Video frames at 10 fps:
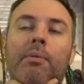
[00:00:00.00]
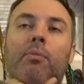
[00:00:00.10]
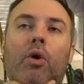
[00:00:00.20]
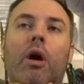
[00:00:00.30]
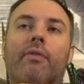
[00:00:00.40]

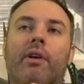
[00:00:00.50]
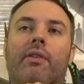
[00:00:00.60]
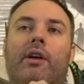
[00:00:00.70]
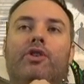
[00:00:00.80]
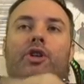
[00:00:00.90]
But more
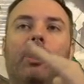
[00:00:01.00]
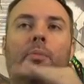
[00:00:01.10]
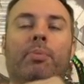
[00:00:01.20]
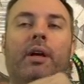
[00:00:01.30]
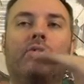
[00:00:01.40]
often I think you're just
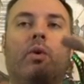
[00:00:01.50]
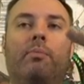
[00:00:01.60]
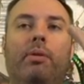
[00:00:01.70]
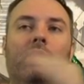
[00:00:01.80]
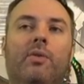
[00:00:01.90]
gonna go plus
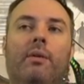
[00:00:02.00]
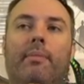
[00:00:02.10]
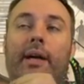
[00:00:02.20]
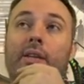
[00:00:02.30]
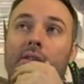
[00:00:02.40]
one, plus
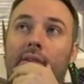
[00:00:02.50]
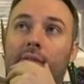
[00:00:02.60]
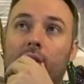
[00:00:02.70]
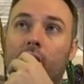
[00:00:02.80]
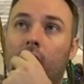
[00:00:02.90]
one, minus
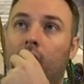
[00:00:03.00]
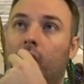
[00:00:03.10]
seven.